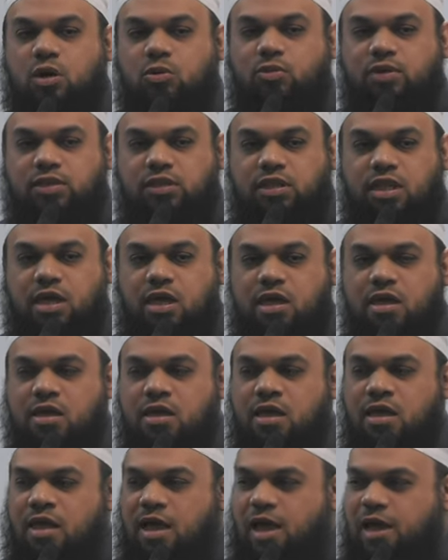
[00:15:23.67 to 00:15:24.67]
O Allah,
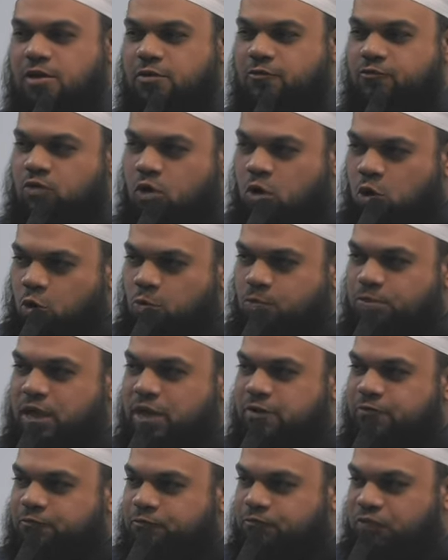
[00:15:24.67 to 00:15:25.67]
out of hope
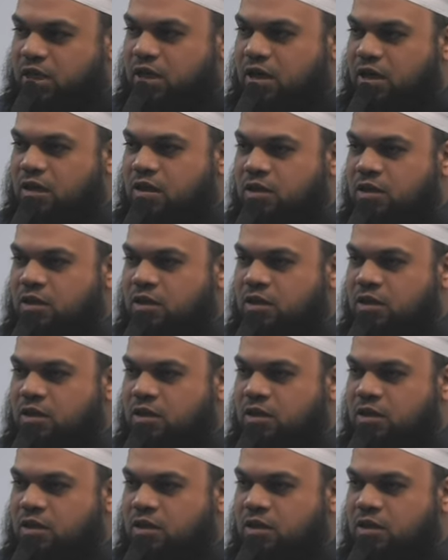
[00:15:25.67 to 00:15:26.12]
and fear.